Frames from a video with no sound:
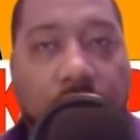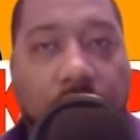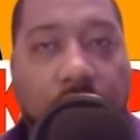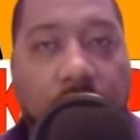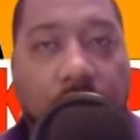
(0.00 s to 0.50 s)

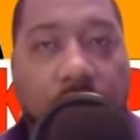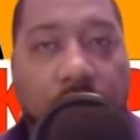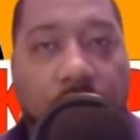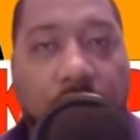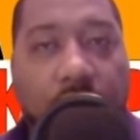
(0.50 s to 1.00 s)

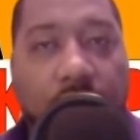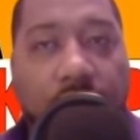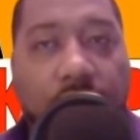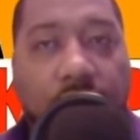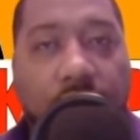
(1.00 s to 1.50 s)

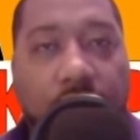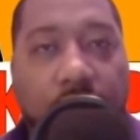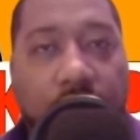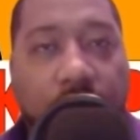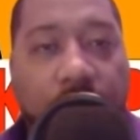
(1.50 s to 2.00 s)

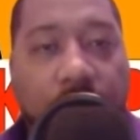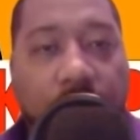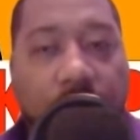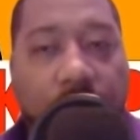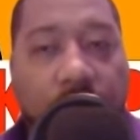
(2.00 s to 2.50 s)

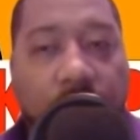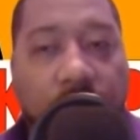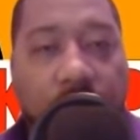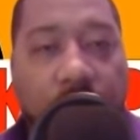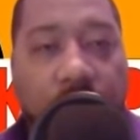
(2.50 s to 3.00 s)

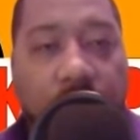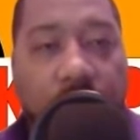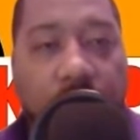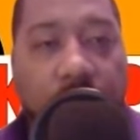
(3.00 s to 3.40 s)
[no speech]